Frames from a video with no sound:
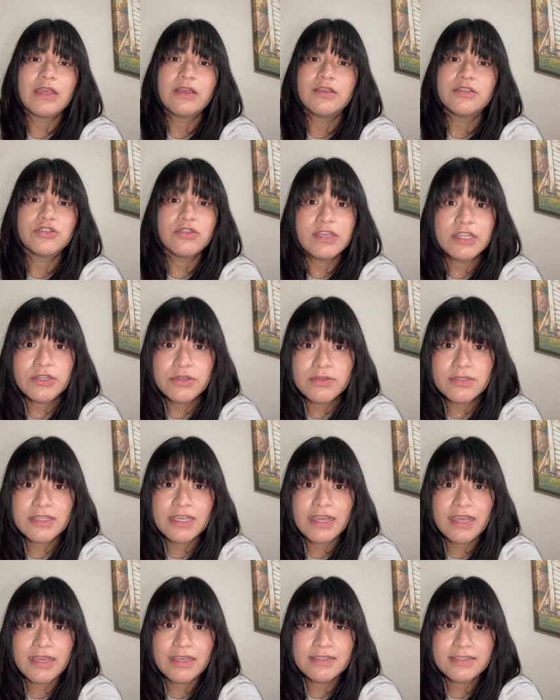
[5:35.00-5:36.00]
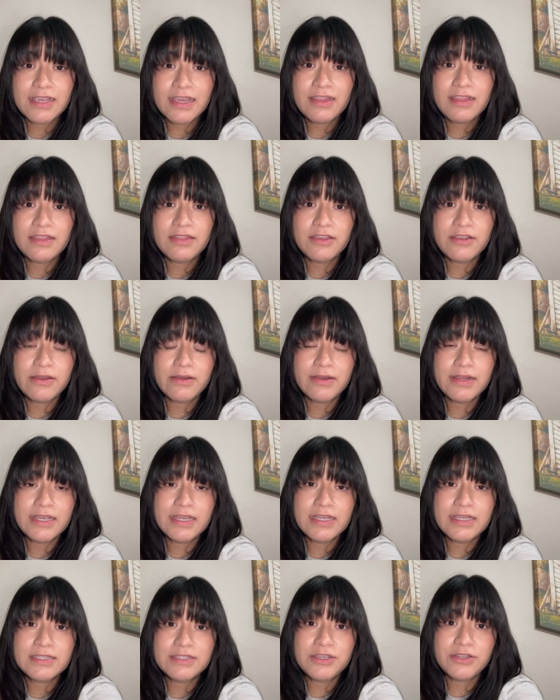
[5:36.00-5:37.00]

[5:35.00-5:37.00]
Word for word: So they do say, say that there is,